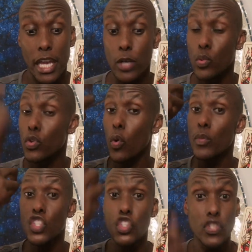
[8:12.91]
it would
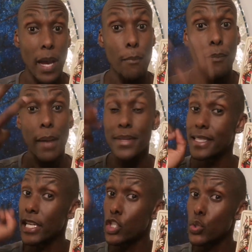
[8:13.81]
almost jump up and
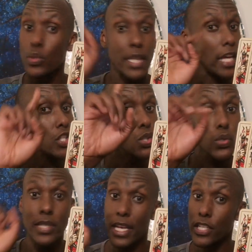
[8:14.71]
say, choose us,
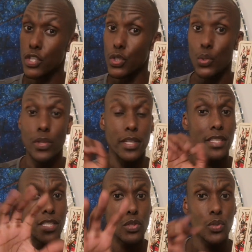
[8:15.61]
do
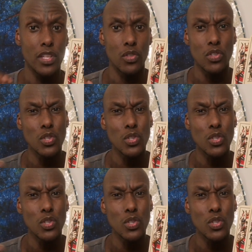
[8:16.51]
this, do this.